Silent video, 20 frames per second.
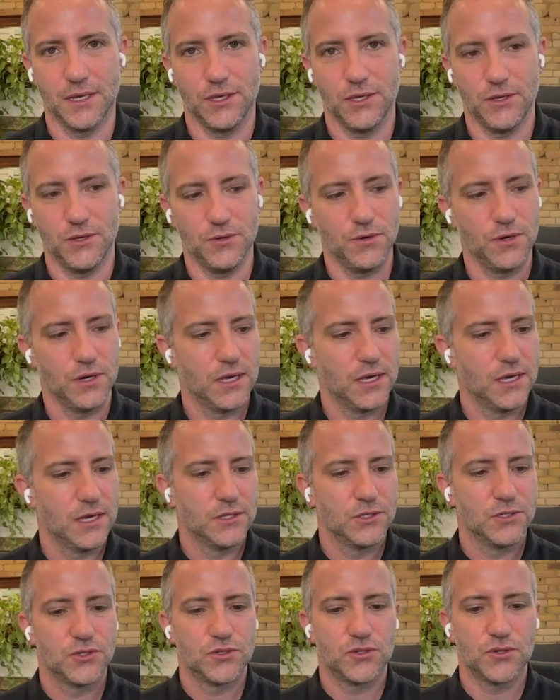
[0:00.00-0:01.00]
You
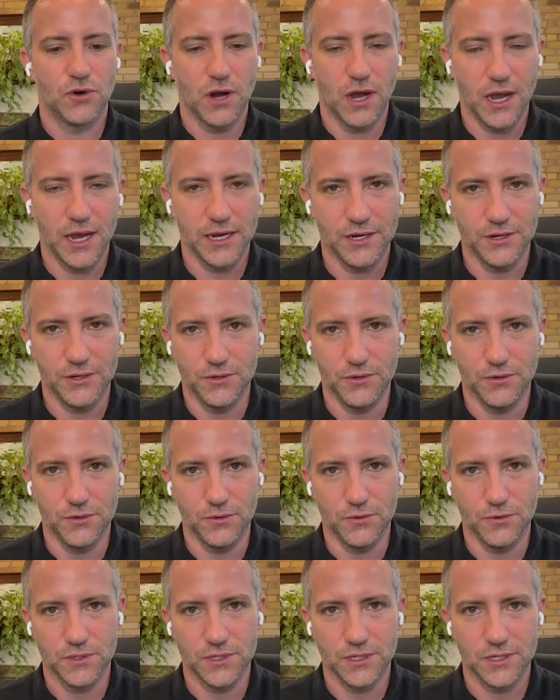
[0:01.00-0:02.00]
try
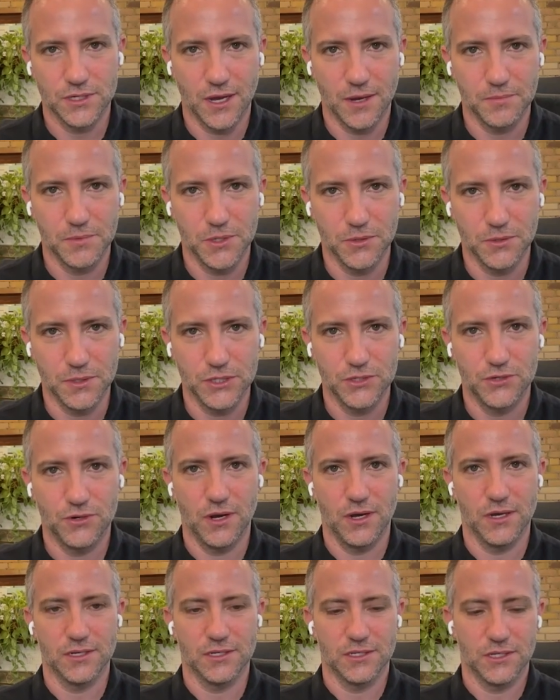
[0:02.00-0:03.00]
to stop doing
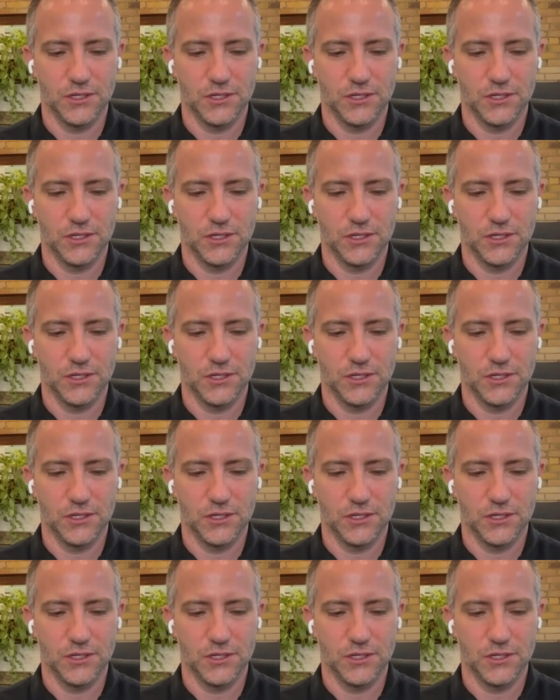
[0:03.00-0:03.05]
drugs.